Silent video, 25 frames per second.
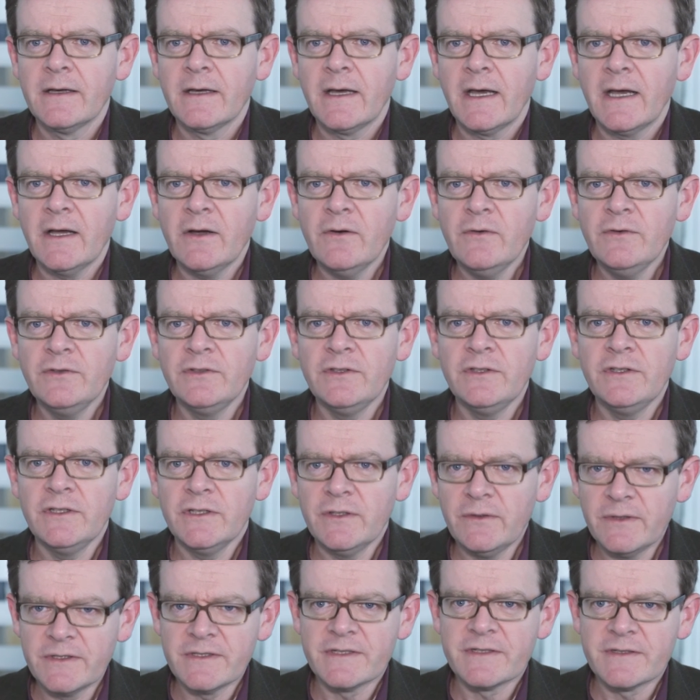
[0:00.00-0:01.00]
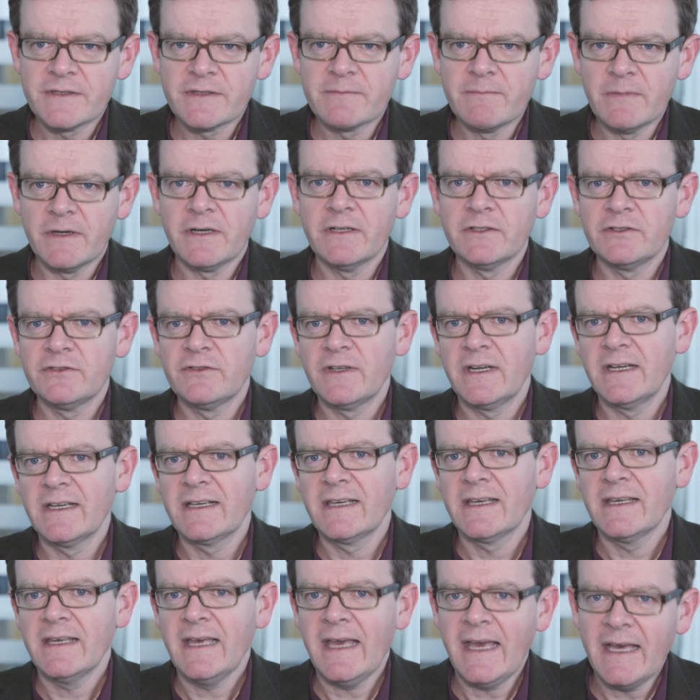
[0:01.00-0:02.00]
how do you as
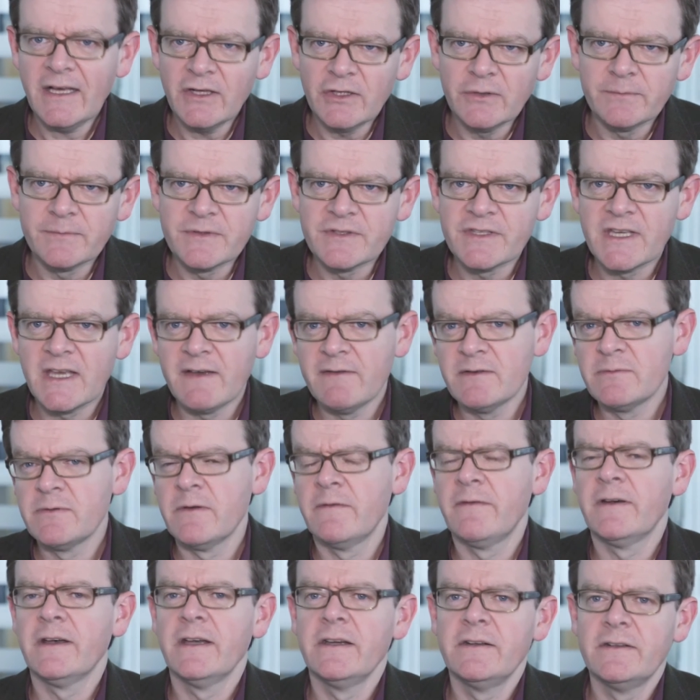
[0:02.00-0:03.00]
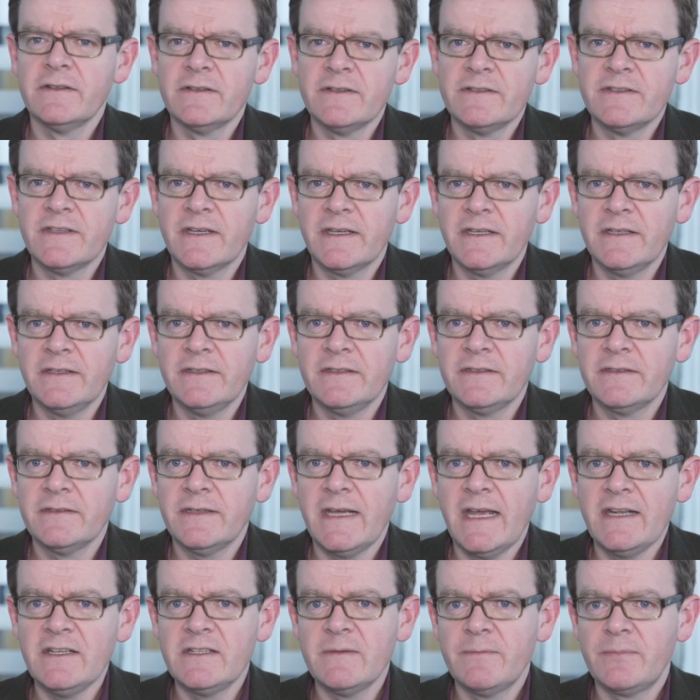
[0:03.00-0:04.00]
Smartrac help service providers and
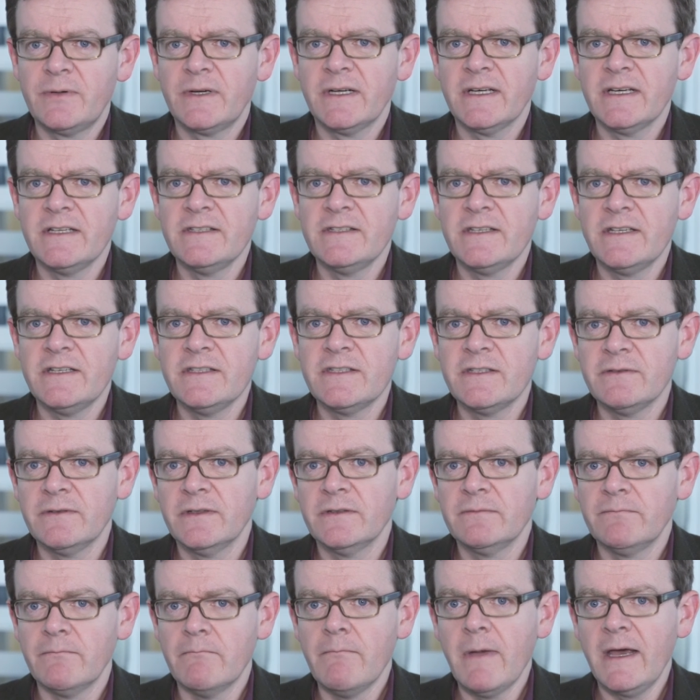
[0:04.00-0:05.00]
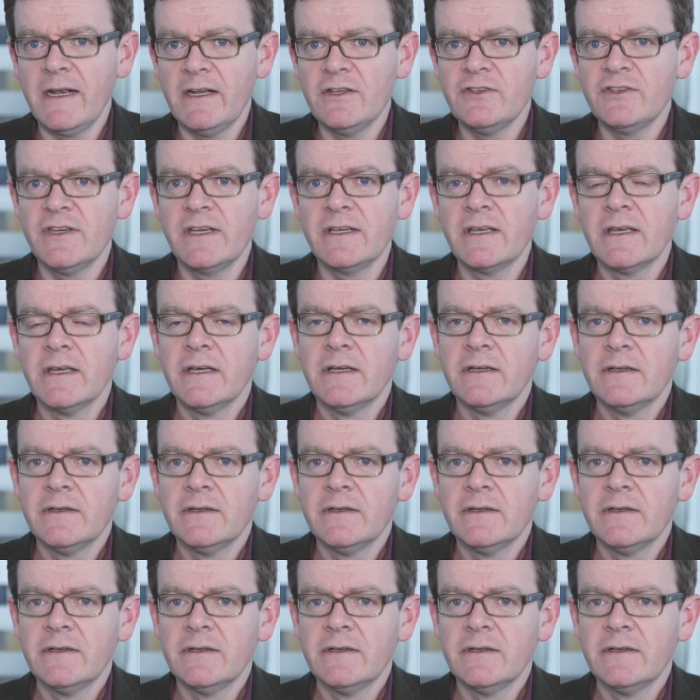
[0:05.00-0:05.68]
enterprises who are managing